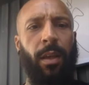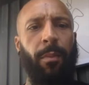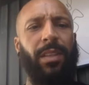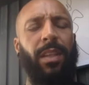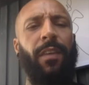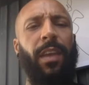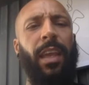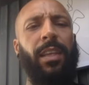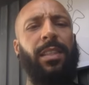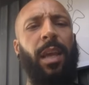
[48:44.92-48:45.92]
But there's nothing
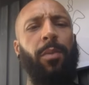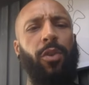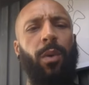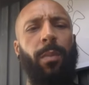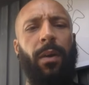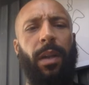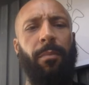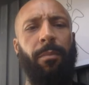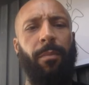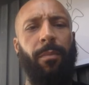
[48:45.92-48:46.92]
exceptional about
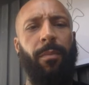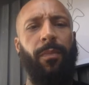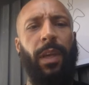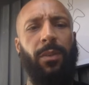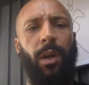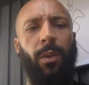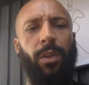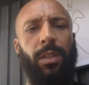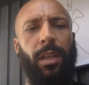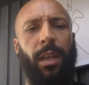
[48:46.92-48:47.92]
them. That's what I
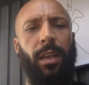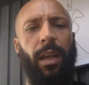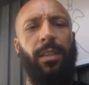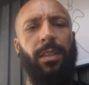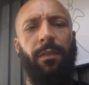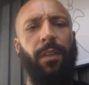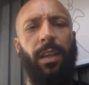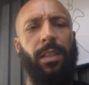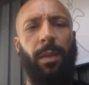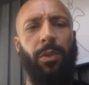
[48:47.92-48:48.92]
would say. Like there's nothing
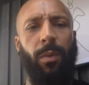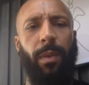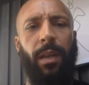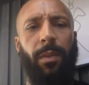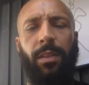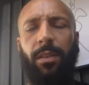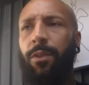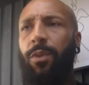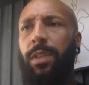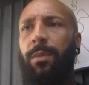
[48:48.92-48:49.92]
exceptional about them. There's a
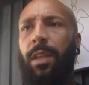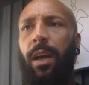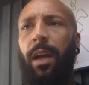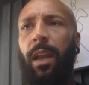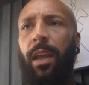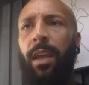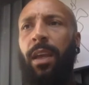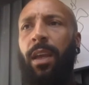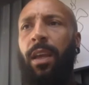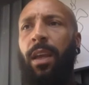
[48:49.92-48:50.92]
few teams that are like
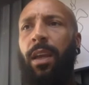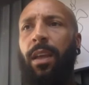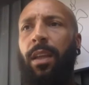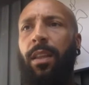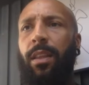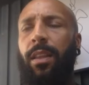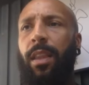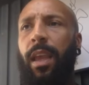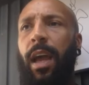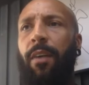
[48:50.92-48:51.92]

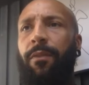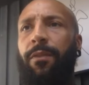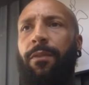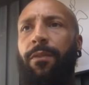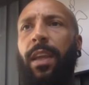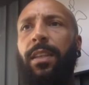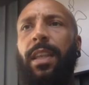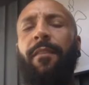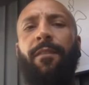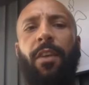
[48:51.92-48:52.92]
they have things that
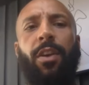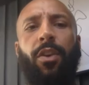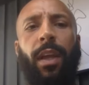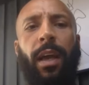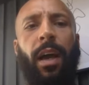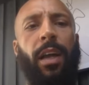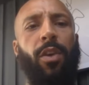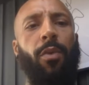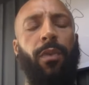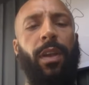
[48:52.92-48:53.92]
they're very good at. I
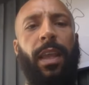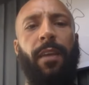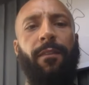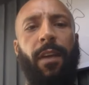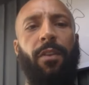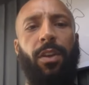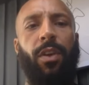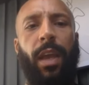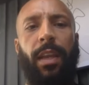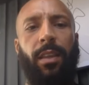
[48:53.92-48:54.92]
don't think they're very
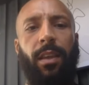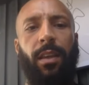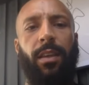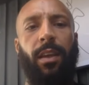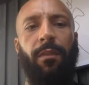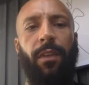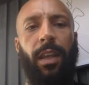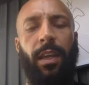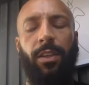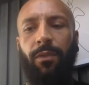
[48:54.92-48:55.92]
good at anything. I think
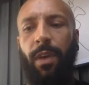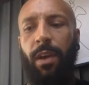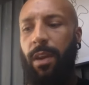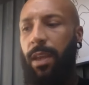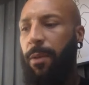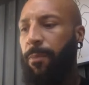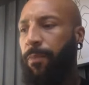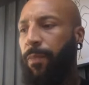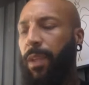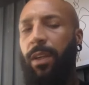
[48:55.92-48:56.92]
they're just very
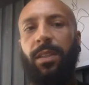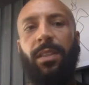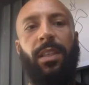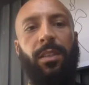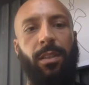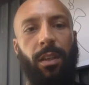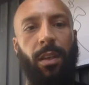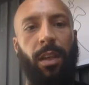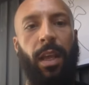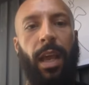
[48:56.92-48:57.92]

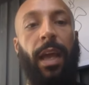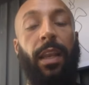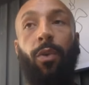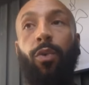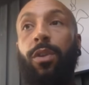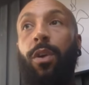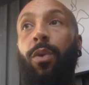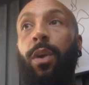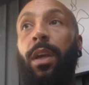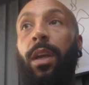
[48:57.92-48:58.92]
consistent. And also,